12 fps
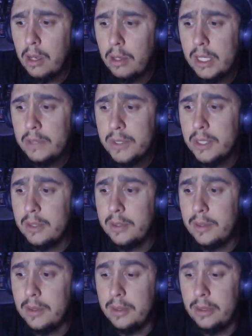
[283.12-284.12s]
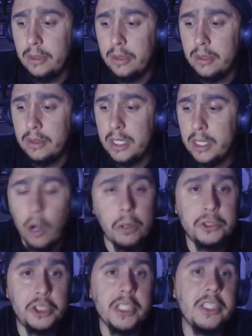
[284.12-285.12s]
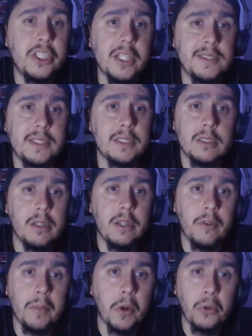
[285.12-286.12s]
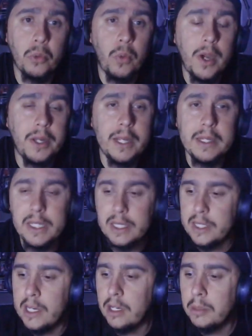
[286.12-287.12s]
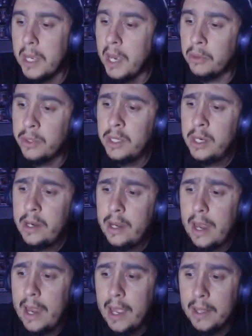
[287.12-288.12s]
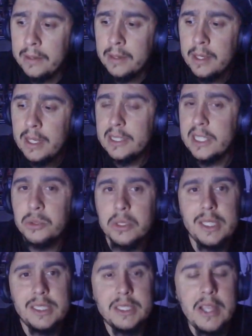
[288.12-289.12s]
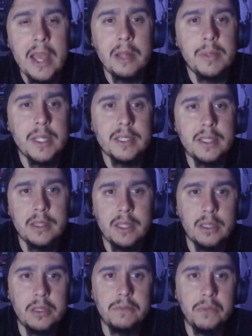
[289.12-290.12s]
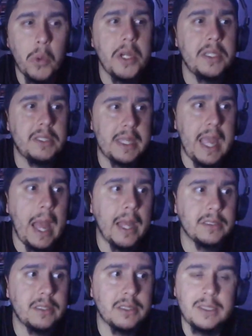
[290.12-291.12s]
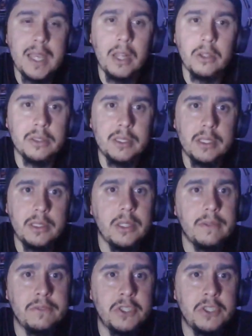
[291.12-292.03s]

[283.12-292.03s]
even the OG Justice League from Earth One, I didn't care about. And that's really sad because I think the voice cast is talented. You have